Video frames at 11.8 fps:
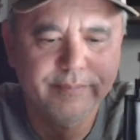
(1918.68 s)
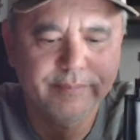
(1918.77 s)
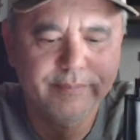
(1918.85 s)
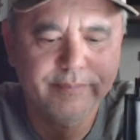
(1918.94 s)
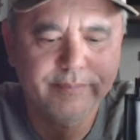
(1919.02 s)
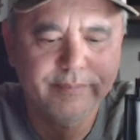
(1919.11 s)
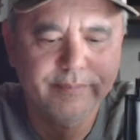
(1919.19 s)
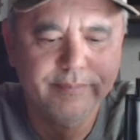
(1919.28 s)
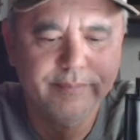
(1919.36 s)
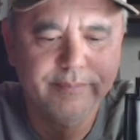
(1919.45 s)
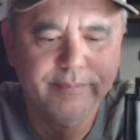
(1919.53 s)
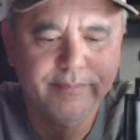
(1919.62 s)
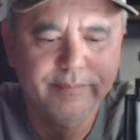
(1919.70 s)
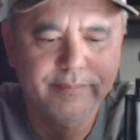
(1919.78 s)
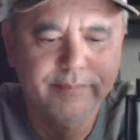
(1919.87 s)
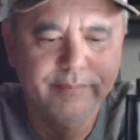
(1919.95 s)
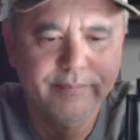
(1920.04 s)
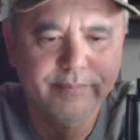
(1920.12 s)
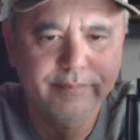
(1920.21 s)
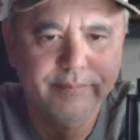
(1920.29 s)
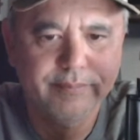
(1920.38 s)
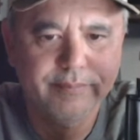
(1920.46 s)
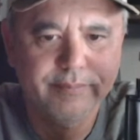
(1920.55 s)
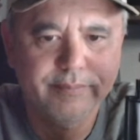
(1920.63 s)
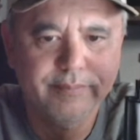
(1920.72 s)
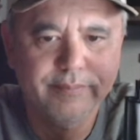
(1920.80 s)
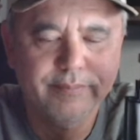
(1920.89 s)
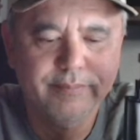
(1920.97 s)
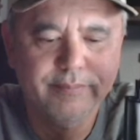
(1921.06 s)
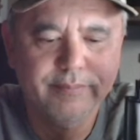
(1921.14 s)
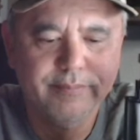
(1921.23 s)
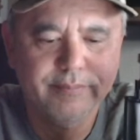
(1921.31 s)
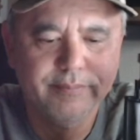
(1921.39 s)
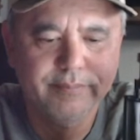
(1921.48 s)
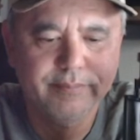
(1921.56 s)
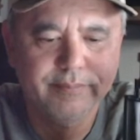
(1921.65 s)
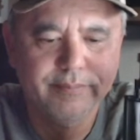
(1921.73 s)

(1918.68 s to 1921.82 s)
This person isn't speaking.